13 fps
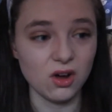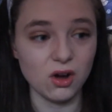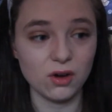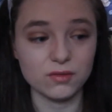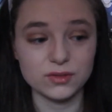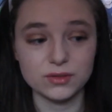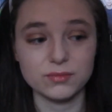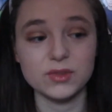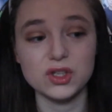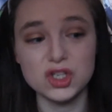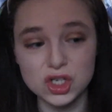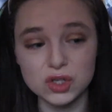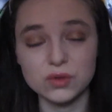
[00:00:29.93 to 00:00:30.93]
of
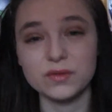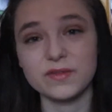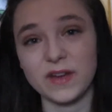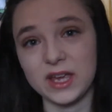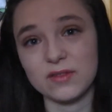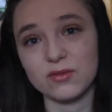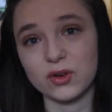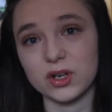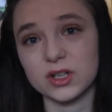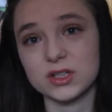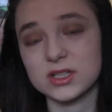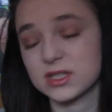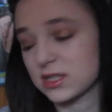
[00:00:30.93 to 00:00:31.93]
new
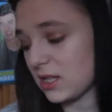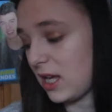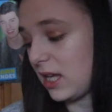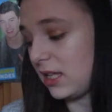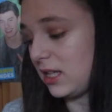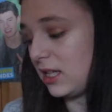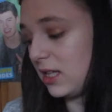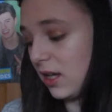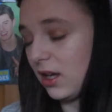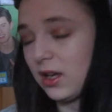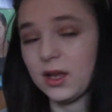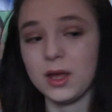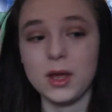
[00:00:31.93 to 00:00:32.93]
favourites in
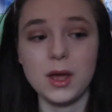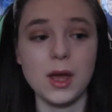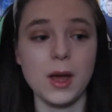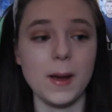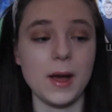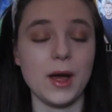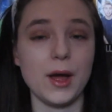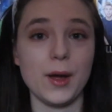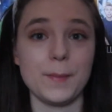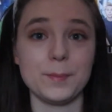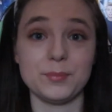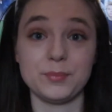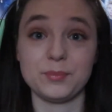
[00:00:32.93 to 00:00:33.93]
here, but
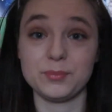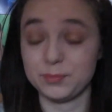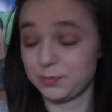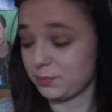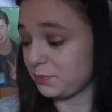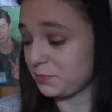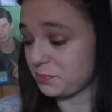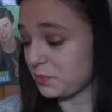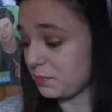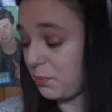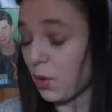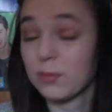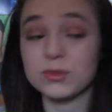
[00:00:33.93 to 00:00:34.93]

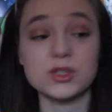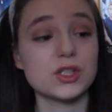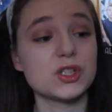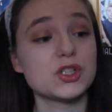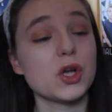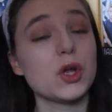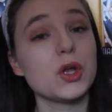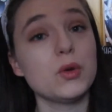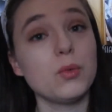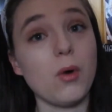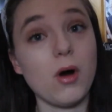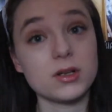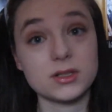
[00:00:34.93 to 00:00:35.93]
I'm just going to show you
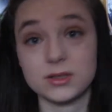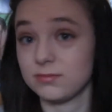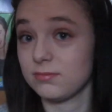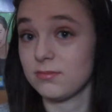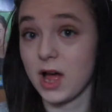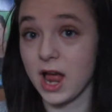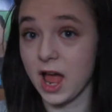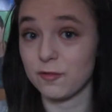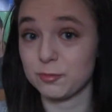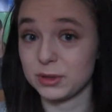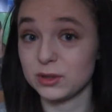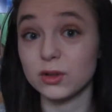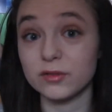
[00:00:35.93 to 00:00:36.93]
what I have
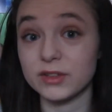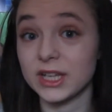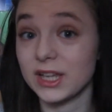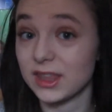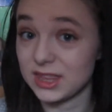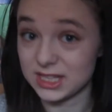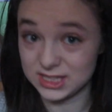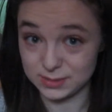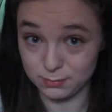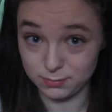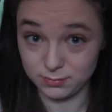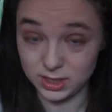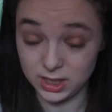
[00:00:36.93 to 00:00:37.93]
been loving this
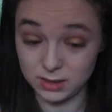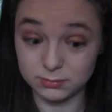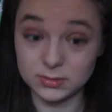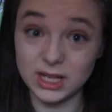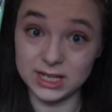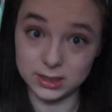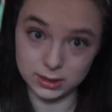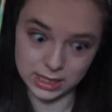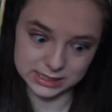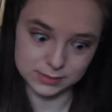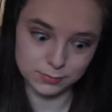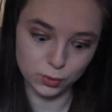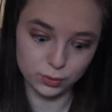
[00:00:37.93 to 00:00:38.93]
like
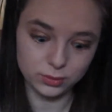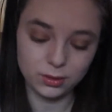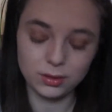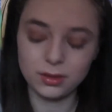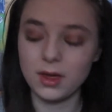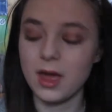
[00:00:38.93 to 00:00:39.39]
last month,